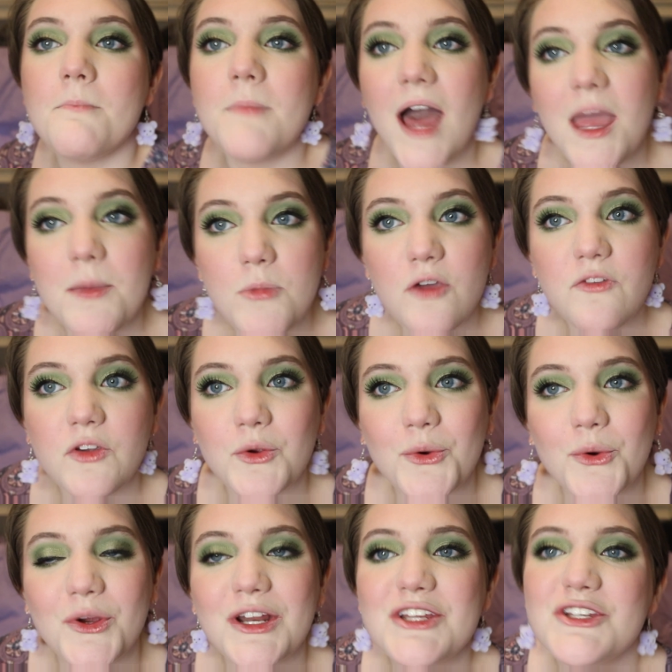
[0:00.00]
My movie
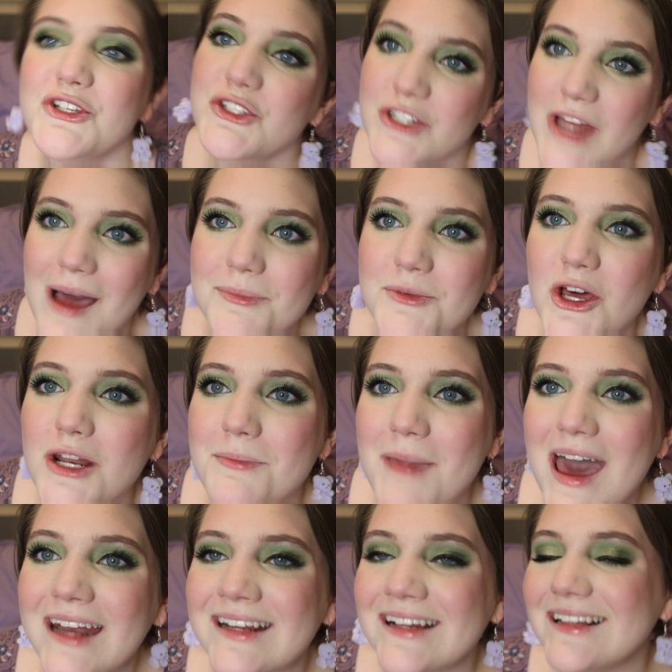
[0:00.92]
recording just stopped
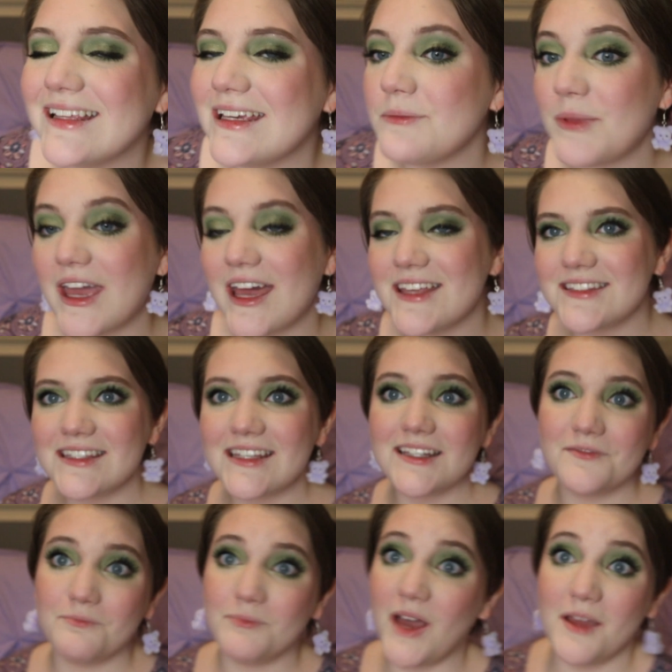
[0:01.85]
automatically because
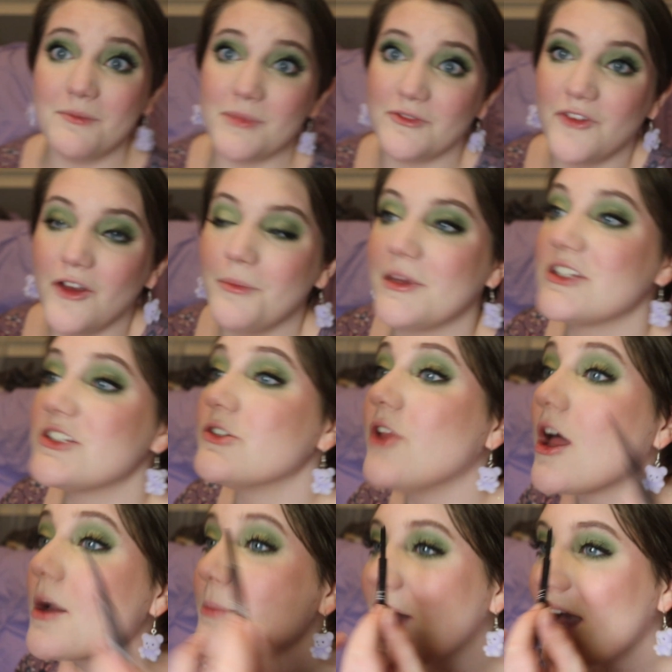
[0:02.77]
I've been filming too
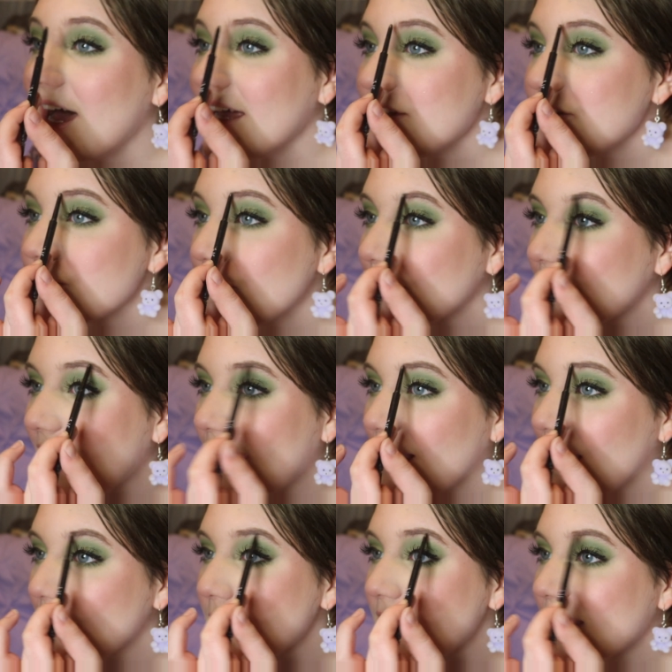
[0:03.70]
long, but I don't care.
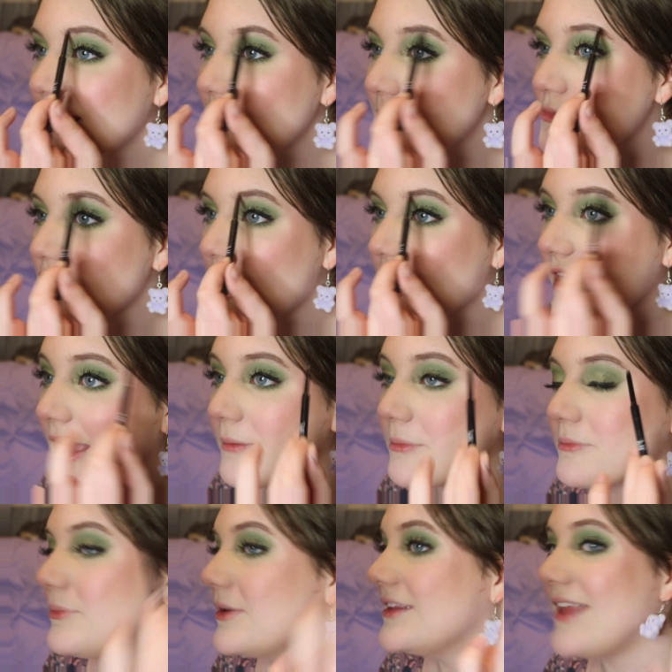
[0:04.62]
I'm gonna keep talking
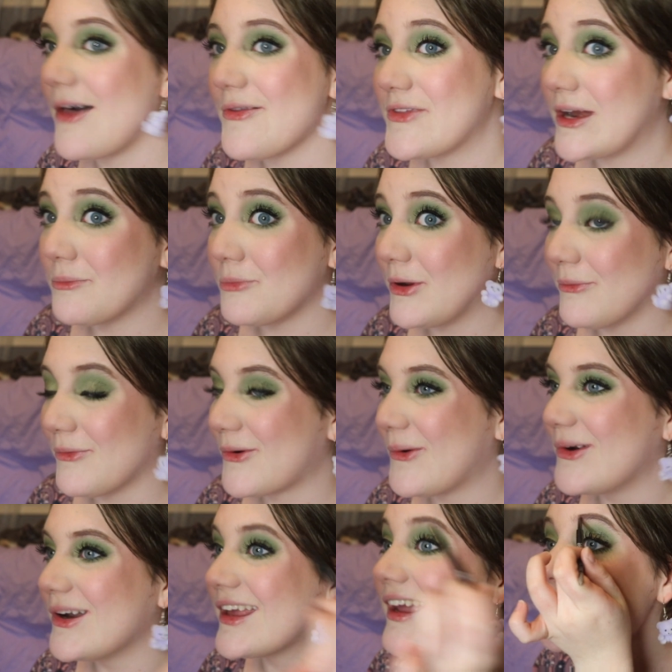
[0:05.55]
now that I'm
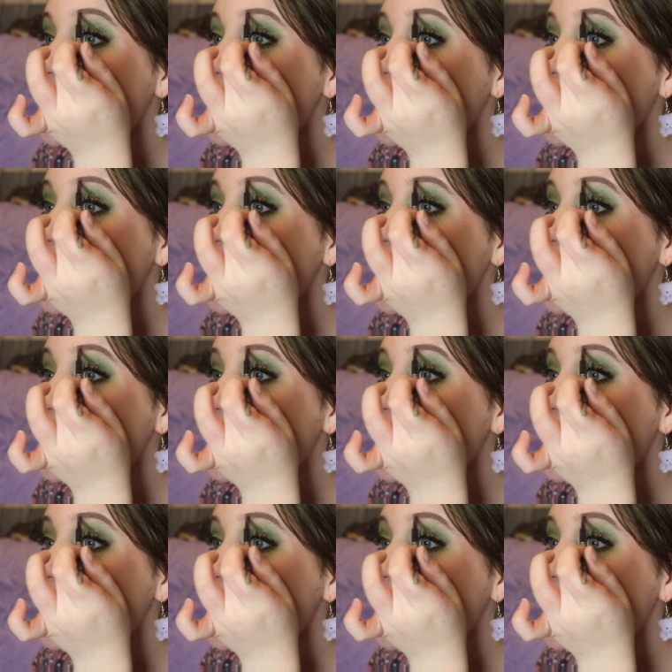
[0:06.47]
re-recording.